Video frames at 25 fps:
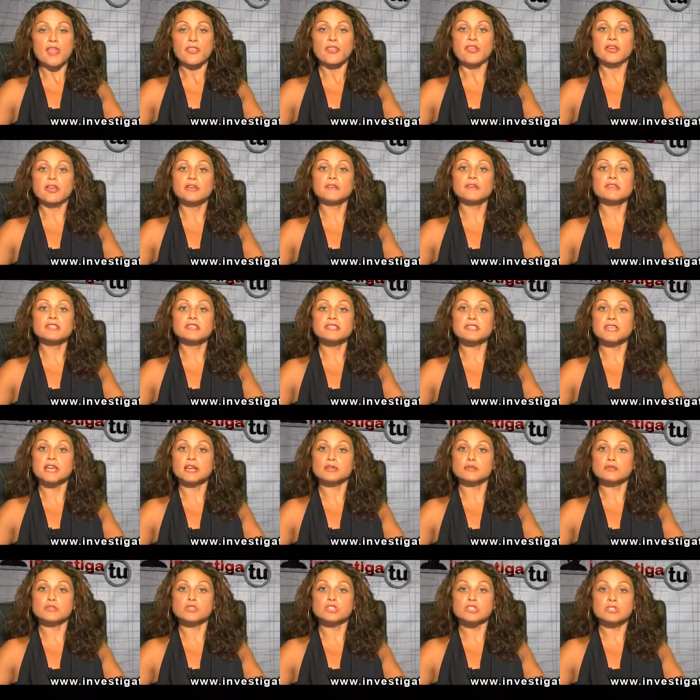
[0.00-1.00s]
the
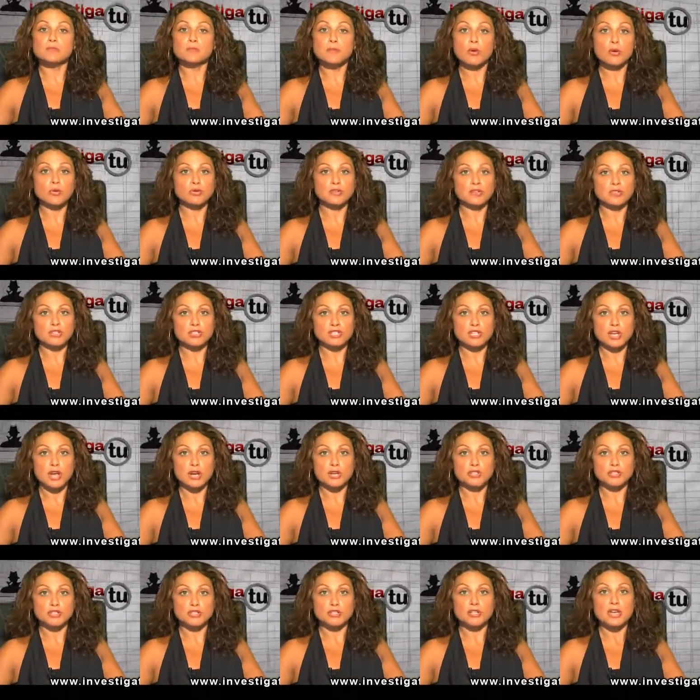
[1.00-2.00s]
Investigatu smoke
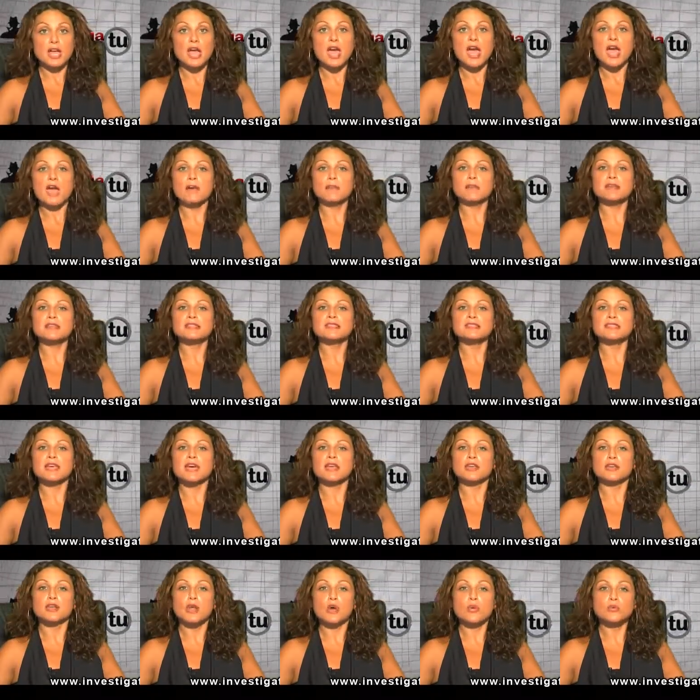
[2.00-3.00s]
discharger emits
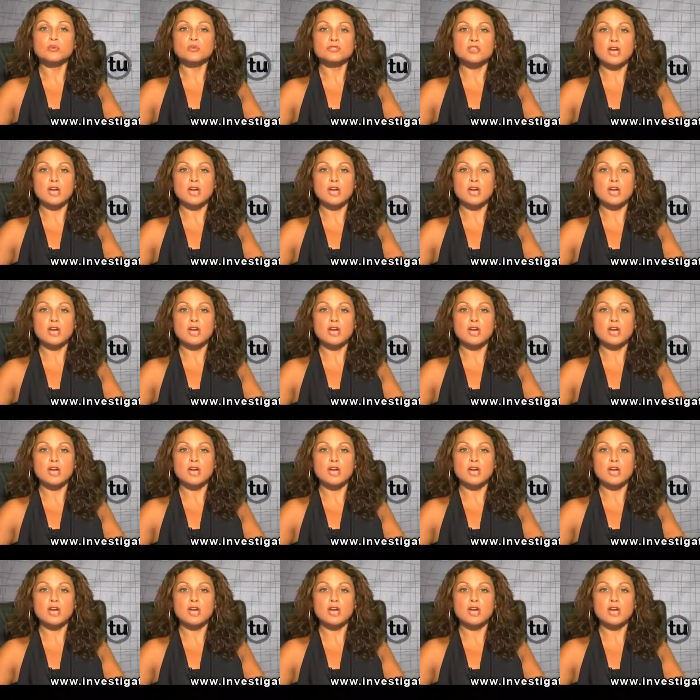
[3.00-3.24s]
a known